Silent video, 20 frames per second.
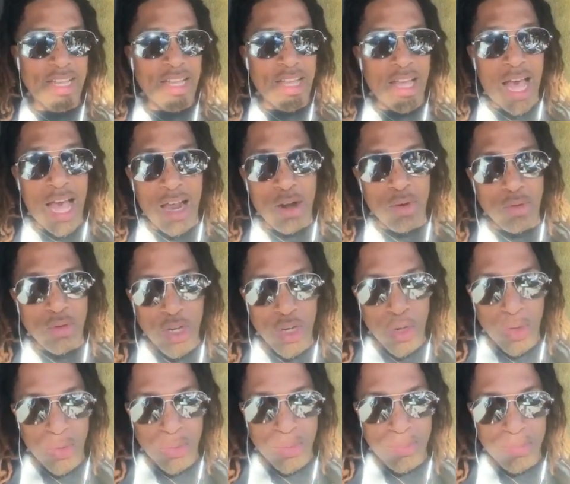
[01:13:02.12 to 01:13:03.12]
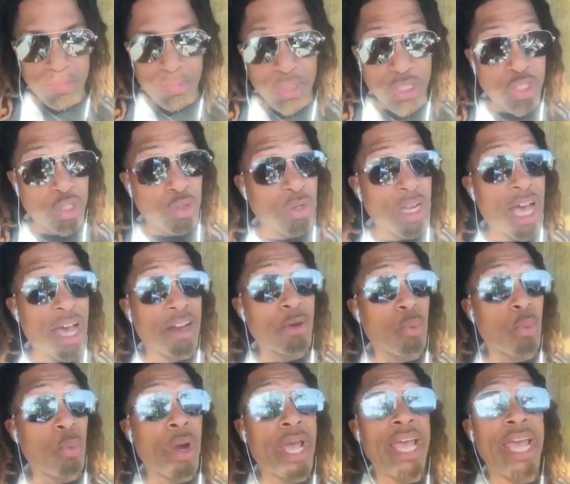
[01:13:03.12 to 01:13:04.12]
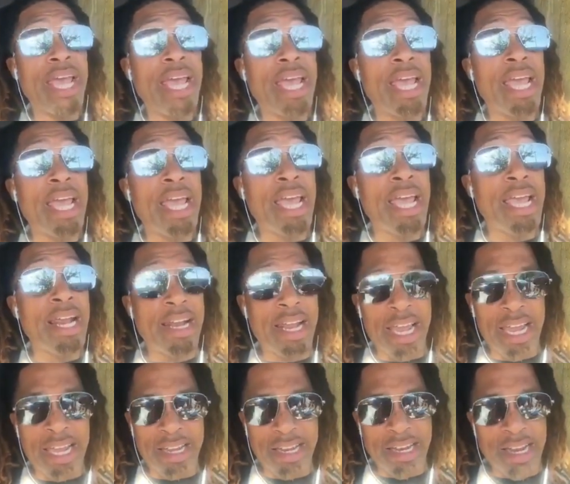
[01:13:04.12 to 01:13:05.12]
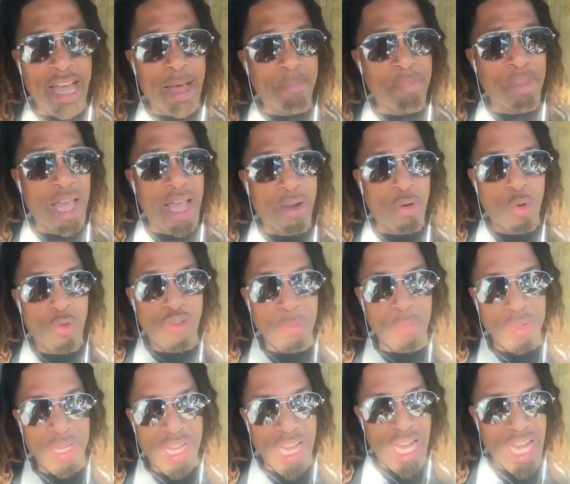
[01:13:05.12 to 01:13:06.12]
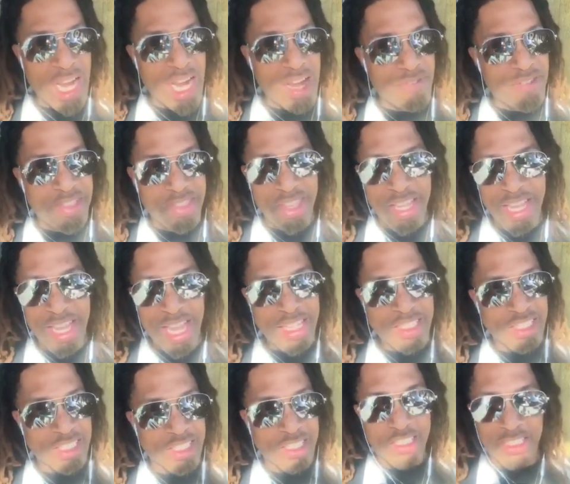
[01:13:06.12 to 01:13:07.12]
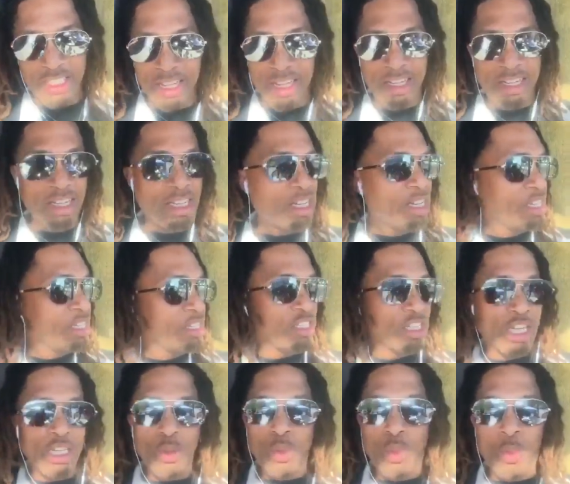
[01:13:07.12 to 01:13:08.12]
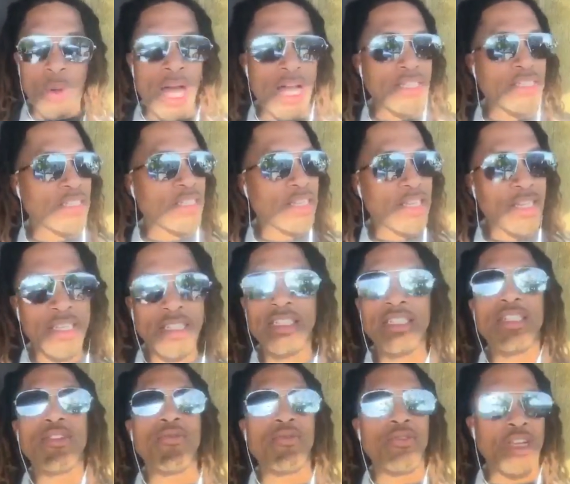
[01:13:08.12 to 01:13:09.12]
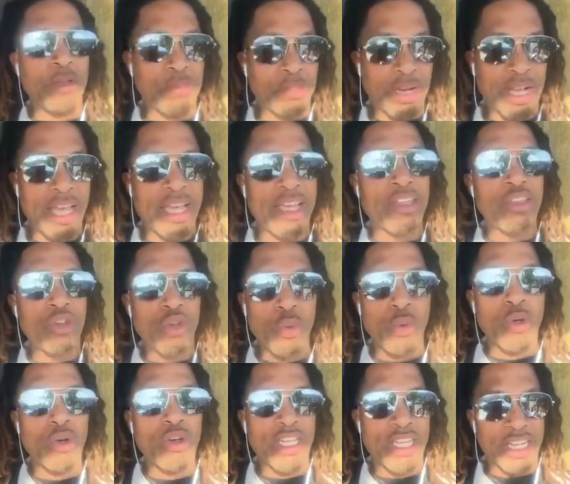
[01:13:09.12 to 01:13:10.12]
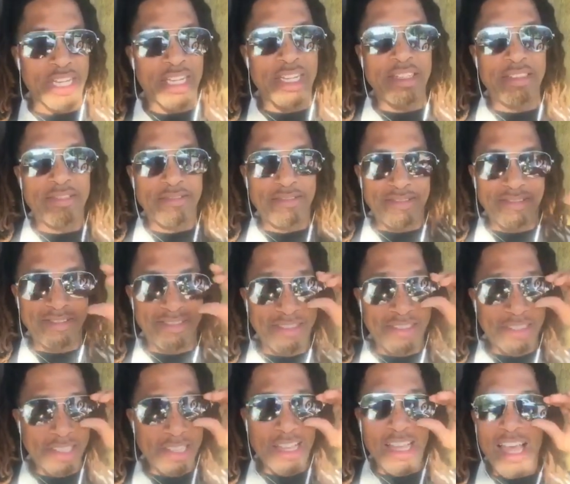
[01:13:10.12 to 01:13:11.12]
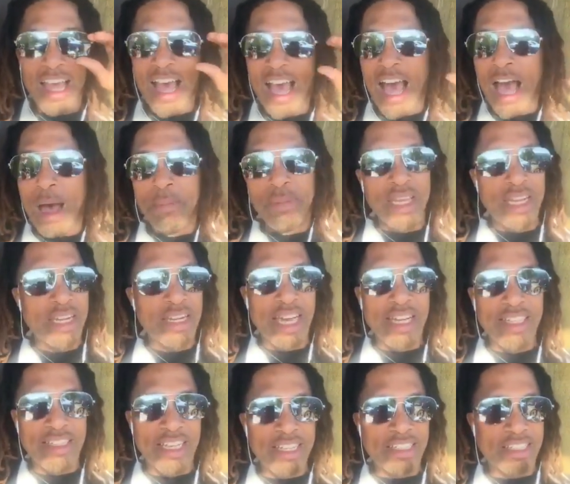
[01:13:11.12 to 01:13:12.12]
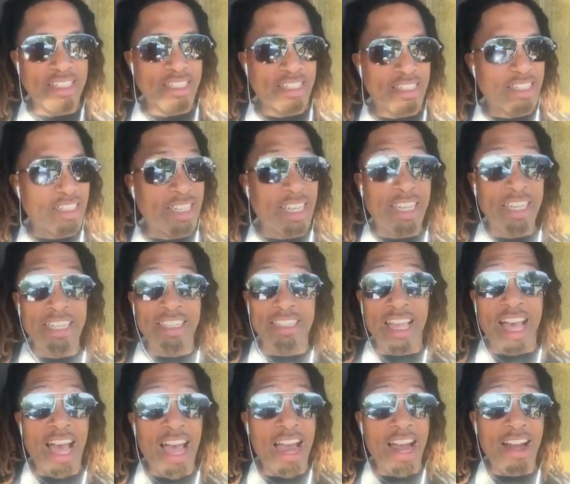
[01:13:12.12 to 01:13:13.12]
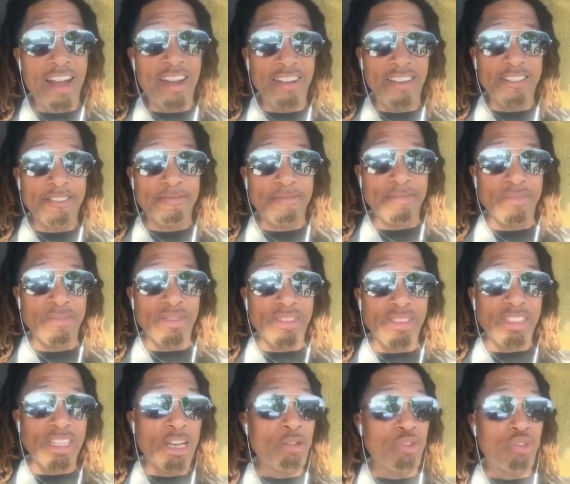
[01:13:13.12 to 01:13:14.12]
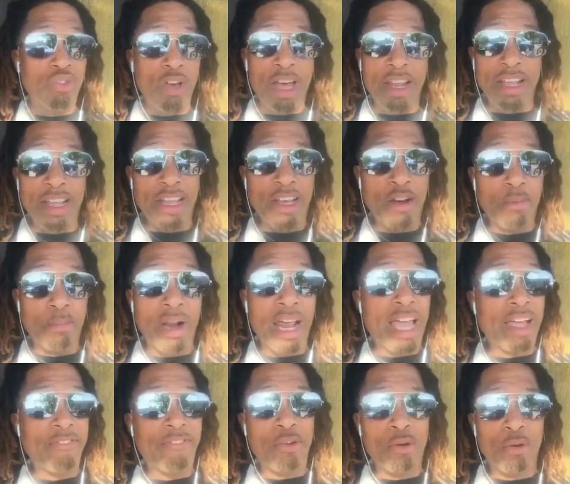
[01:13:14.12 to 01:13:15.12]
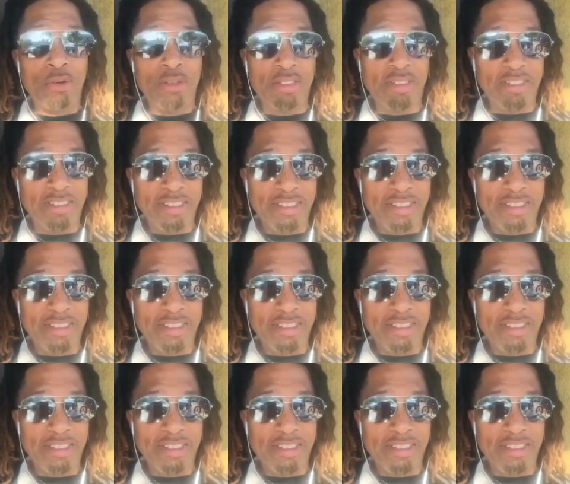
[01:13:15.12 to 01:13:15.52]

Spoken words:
I don't know, but you kind of way late, and I'm not going to repeat everything I just said. Just watch the instant replay and you will get it. I'm getting like that sister, getting tired of trying to help black folks.